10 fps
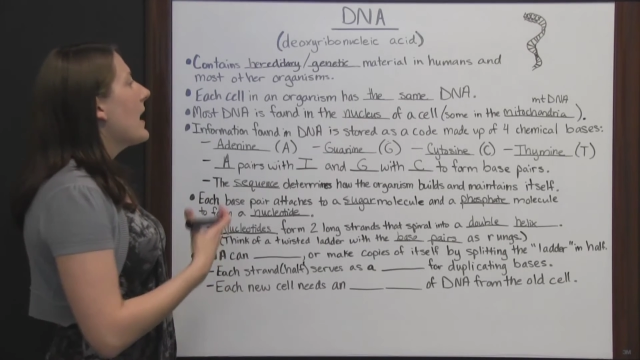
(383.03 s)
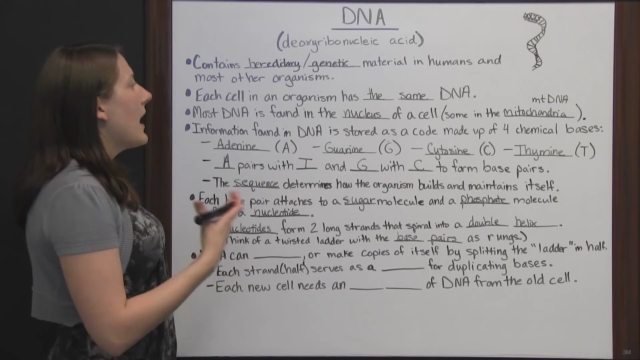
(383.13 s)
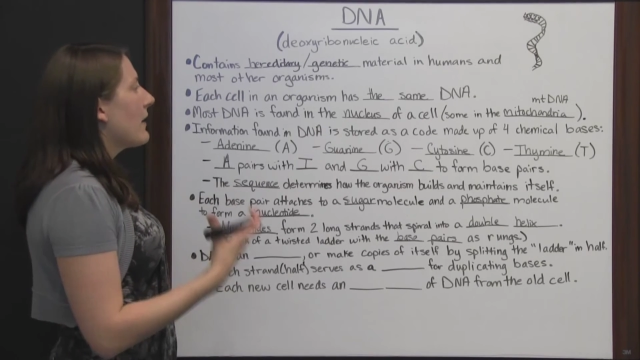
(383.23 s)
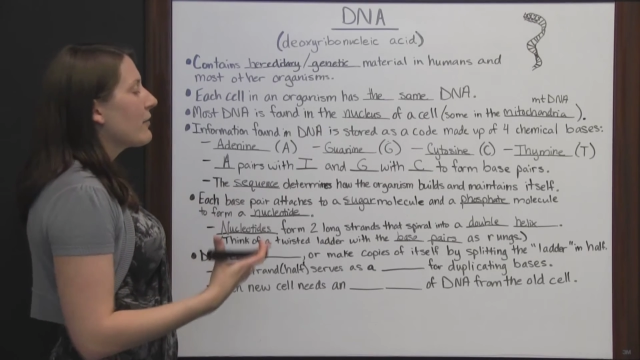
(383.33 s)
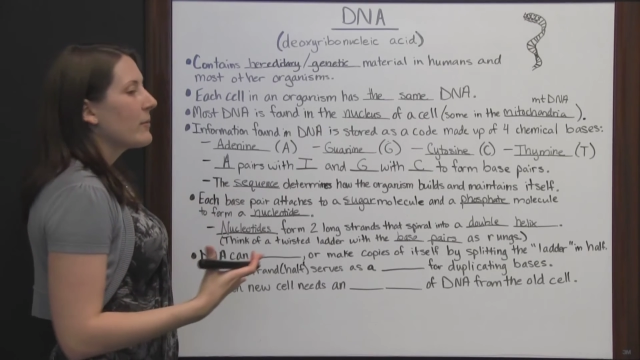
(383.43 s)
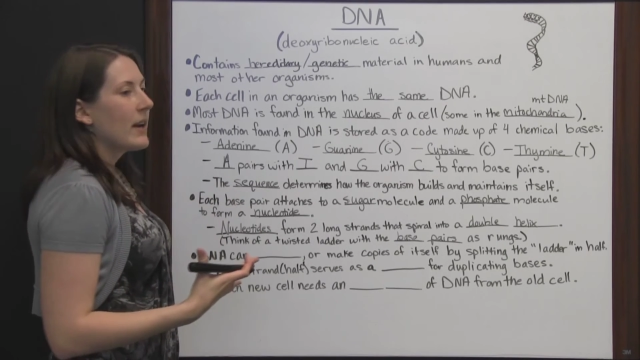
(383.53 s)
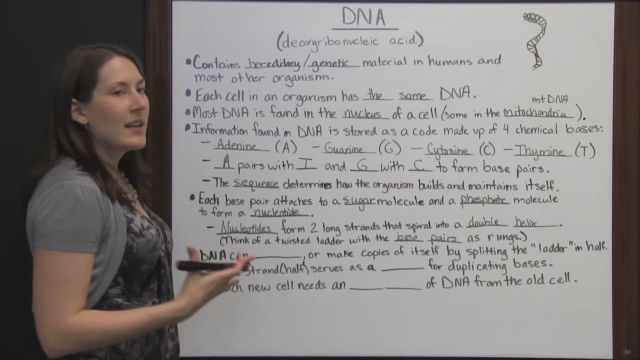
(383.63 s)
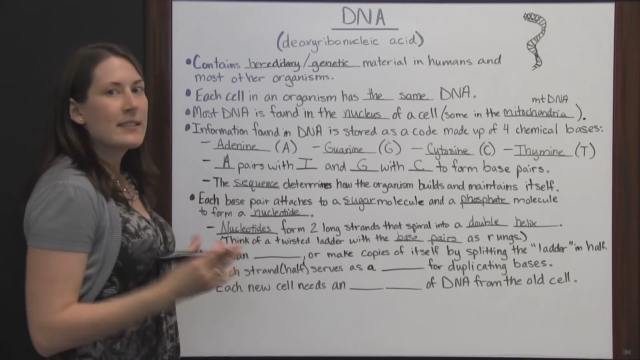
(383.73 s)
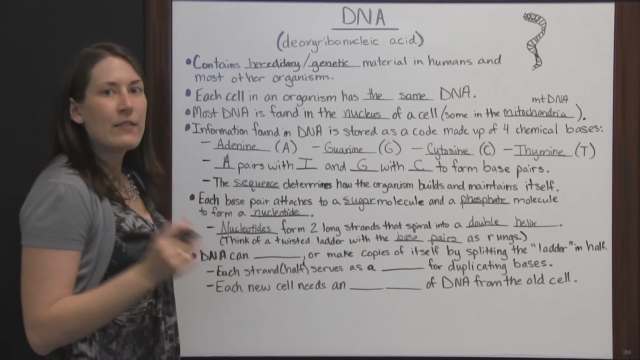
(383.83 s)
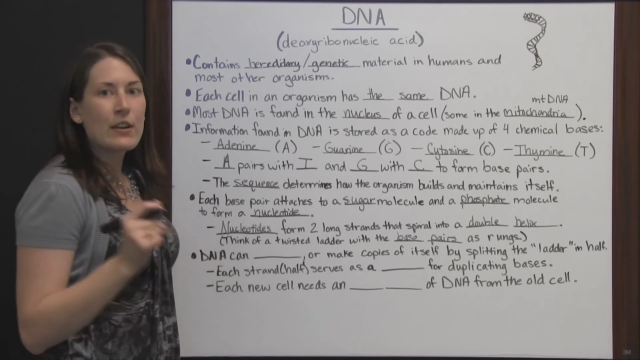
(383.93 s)
Everyone
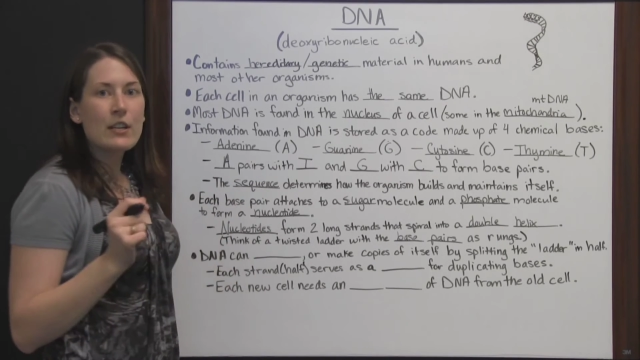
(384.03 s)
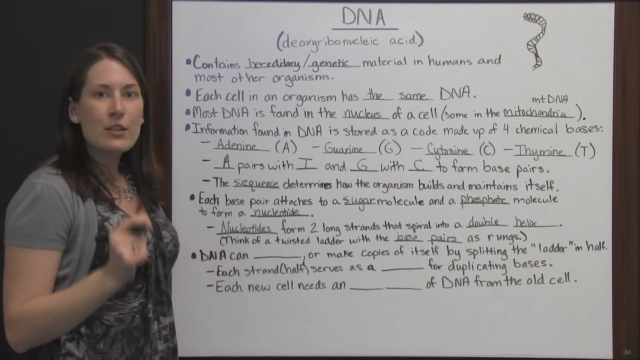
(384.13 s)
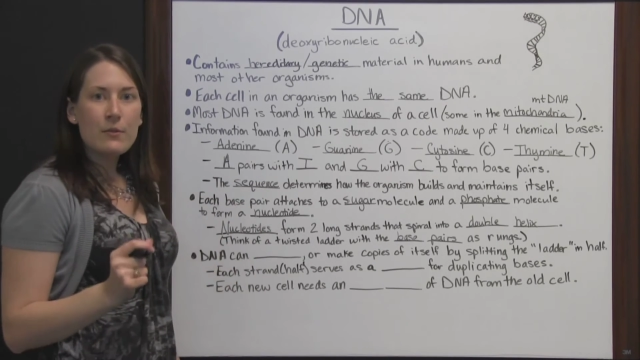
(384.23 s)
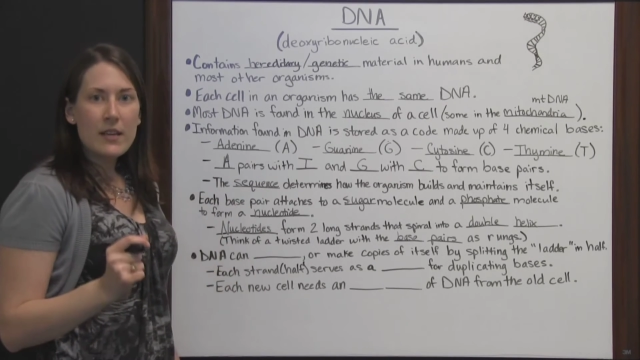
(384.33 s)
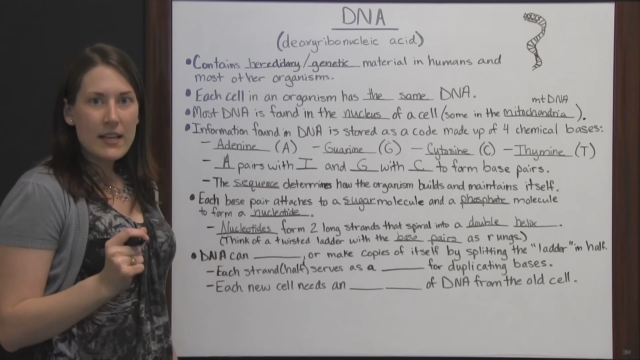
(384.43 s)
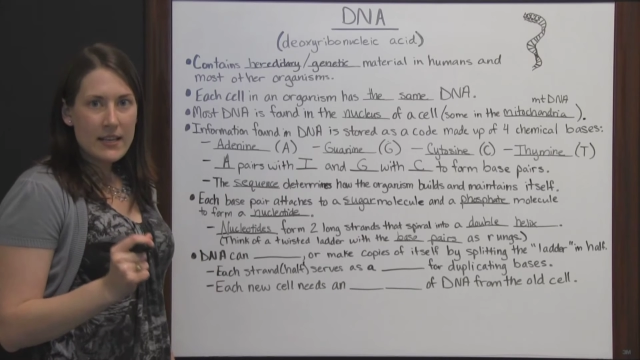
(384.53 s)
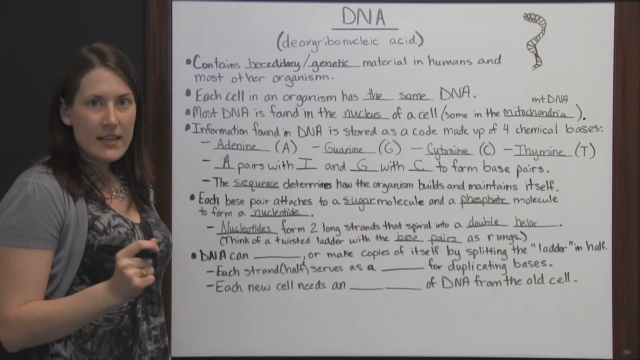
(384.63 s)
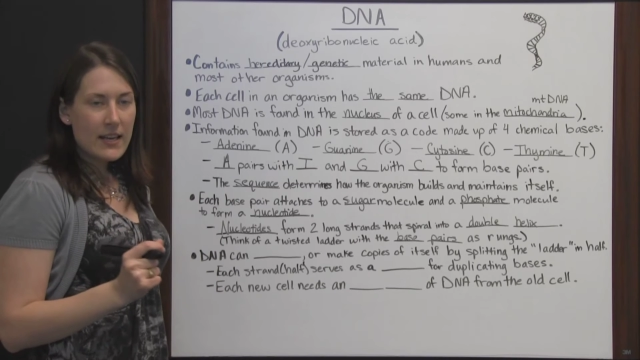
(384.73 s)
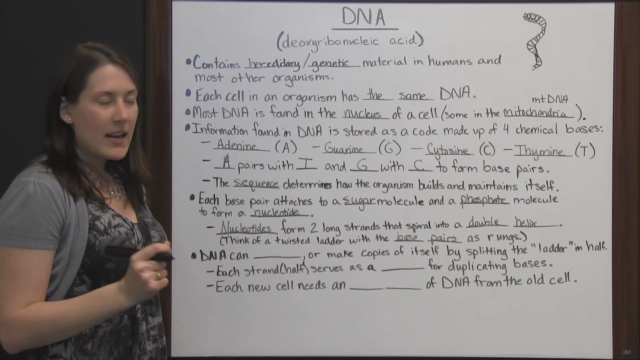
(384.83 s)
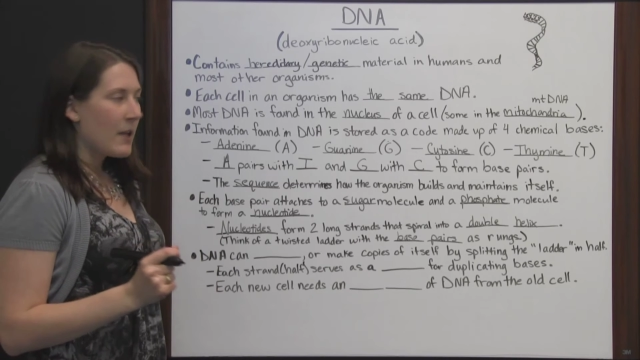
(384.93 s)
has a very unique
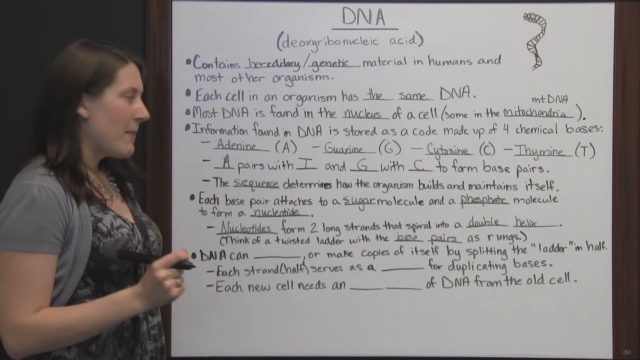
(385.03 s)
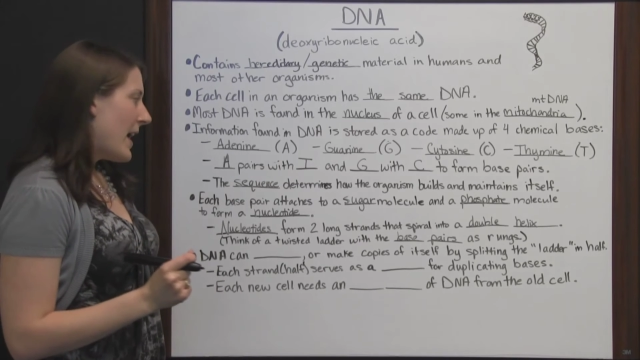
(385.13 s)
DNA